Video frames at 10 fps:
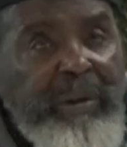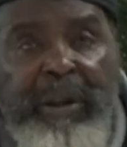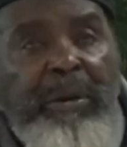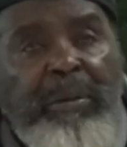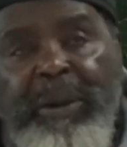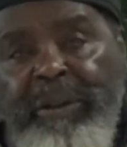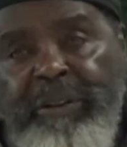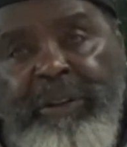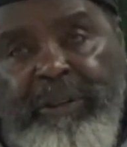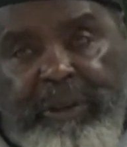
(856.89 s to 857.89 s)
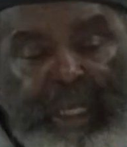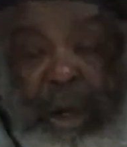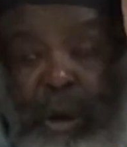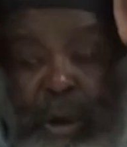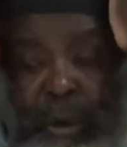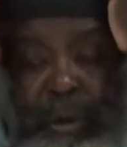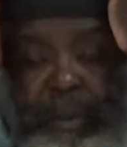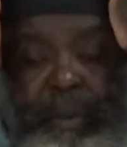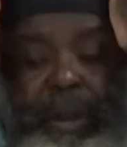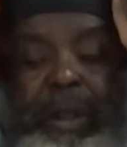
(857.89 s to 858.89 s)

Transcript: They don't make sense at all.